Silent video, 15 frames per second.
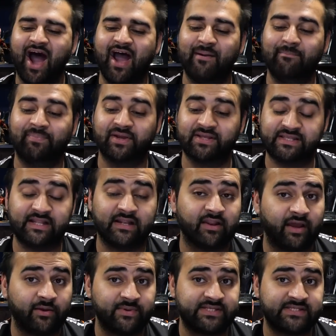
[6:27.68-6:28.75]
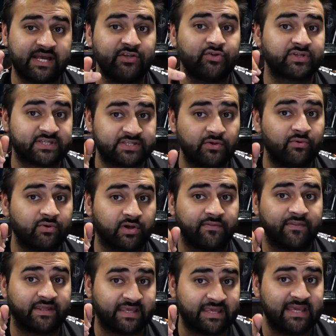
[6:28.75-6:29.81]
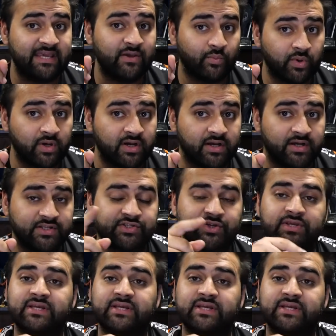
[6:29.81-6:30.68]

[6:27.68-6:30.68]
But like we said, you've still got the key word,